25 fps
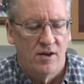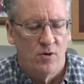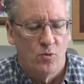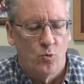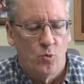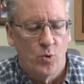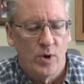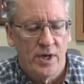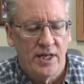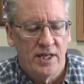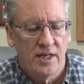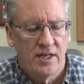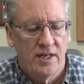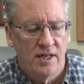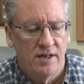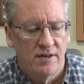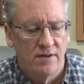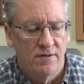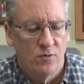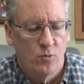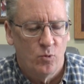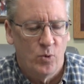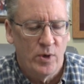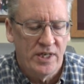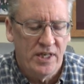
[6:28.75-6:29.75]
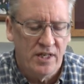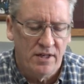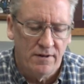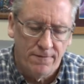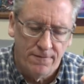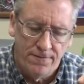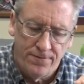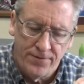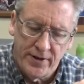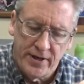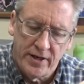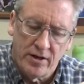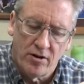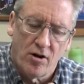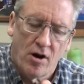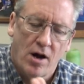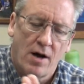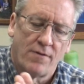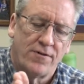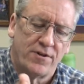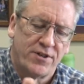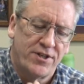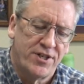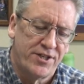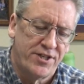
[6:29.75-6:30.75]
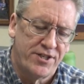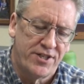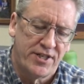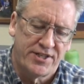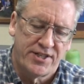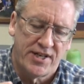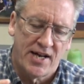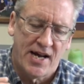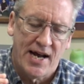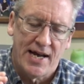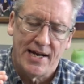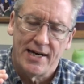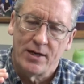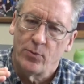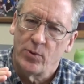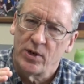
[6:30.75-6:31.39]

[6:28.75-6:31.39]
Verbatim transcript: We can veer off as a society.